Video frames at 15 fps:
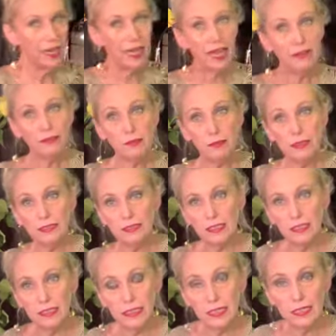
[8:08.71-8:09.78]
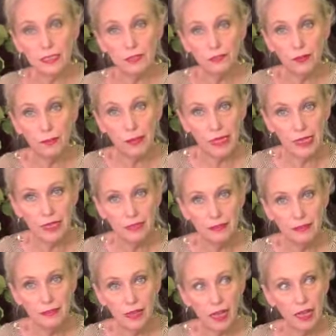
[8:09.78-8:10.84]
I have to be silly. That is for me.
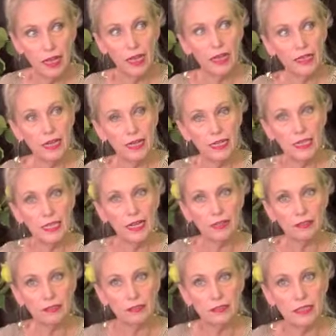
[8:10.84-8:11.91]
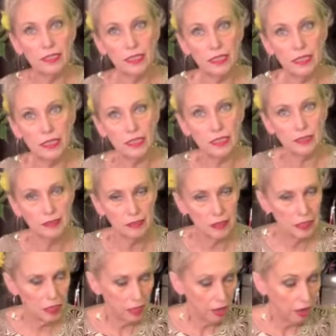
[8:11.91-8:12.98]
I got to get out the silly thing.
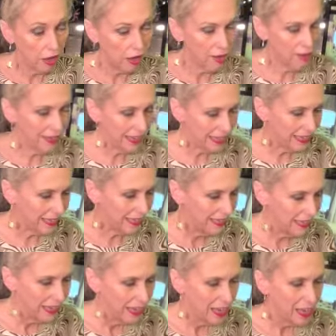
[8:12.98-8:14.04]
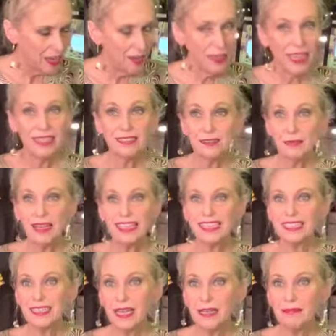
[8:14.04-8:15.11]
Okay, smiling
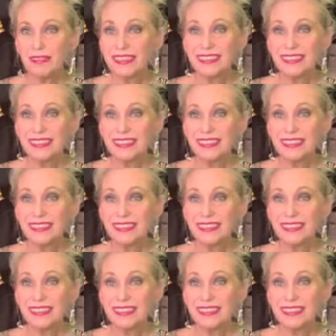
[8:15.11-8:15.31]
time.